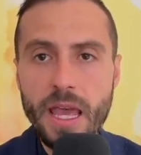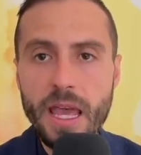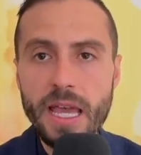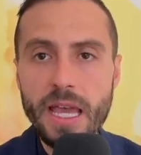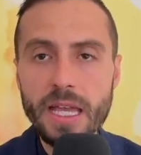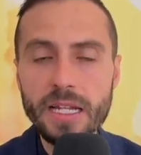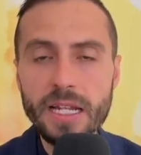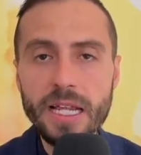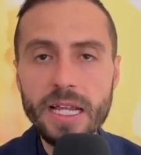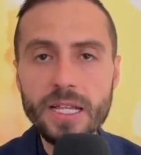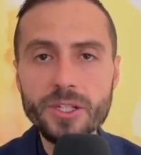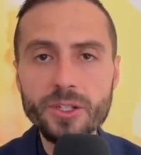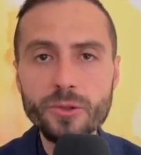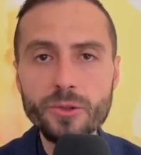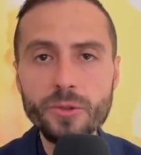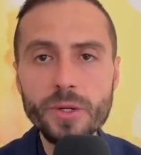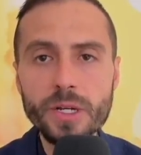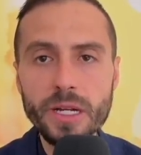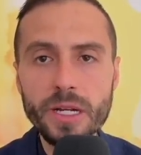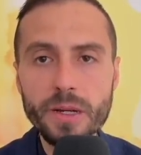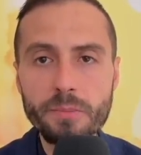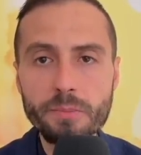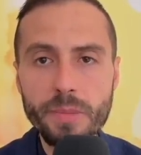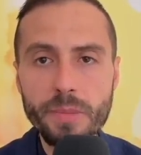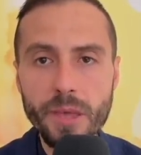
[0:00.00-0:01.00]
and let's do a
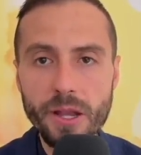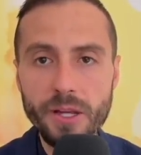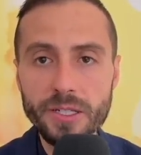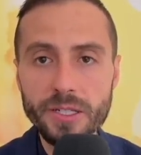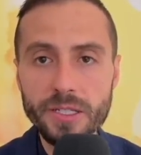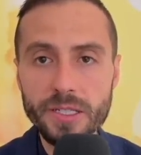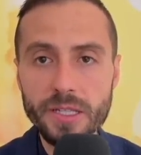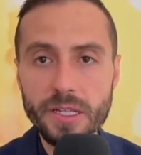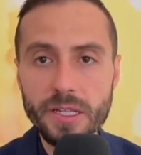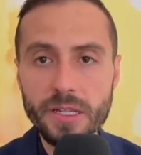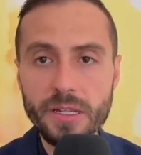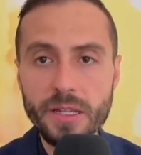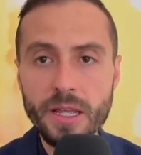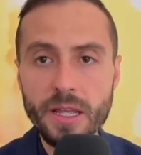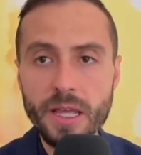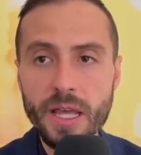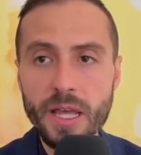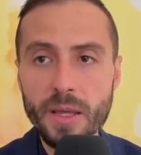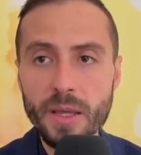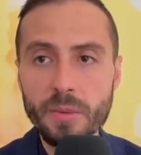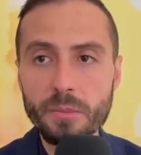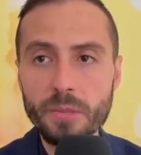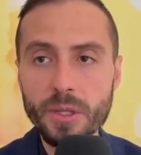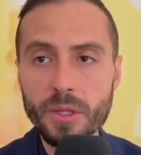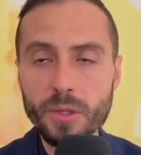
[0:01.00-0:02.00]
comparison
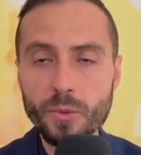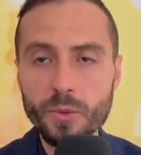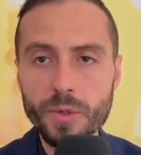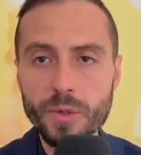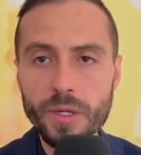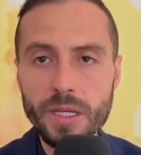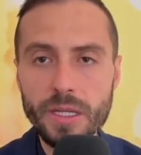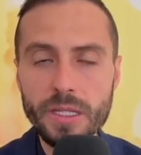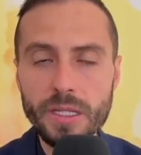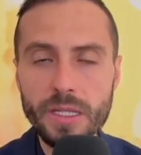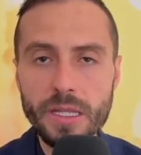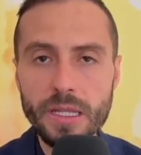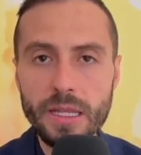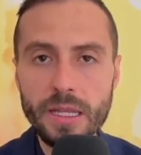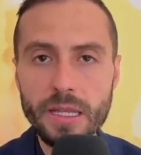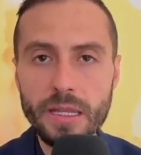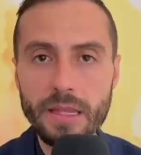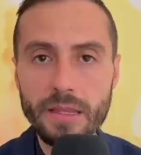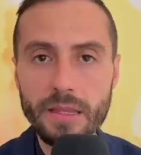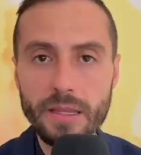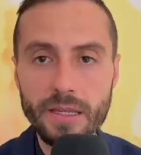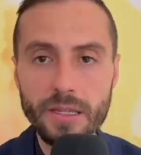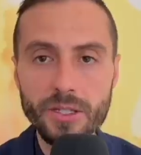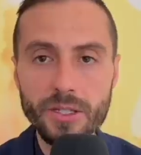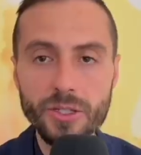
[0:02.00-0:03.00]
between
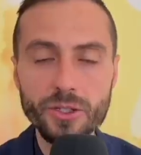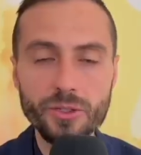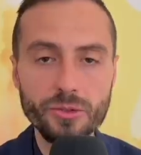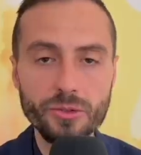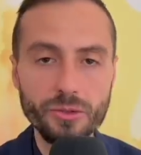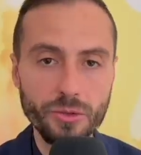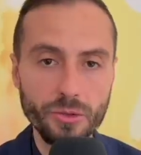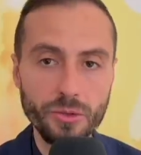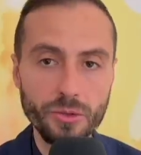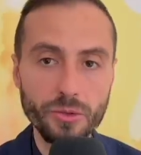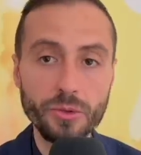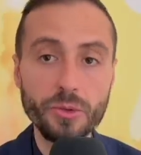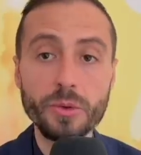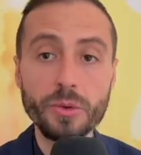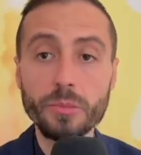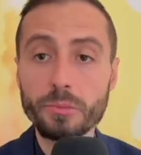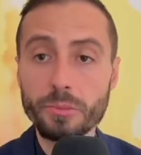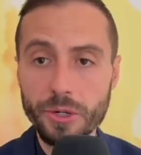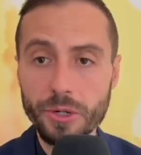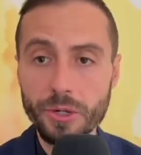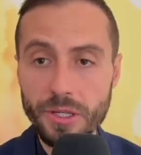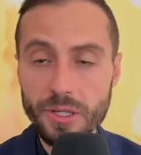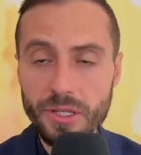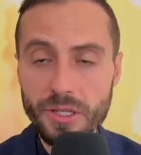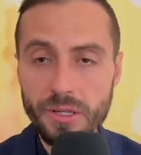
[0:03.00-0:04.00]
these two
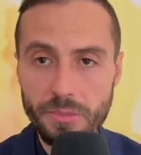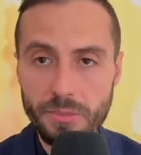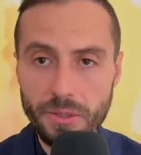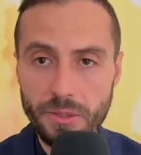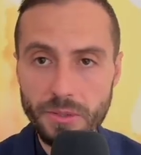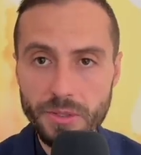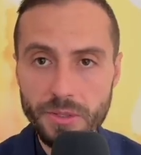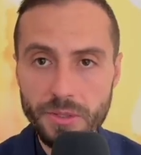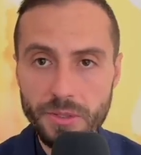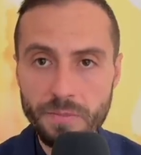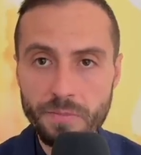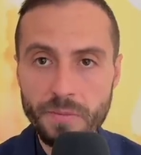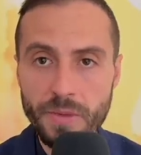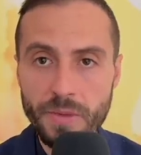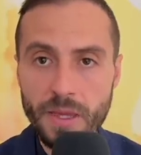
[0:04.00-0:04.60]
principles.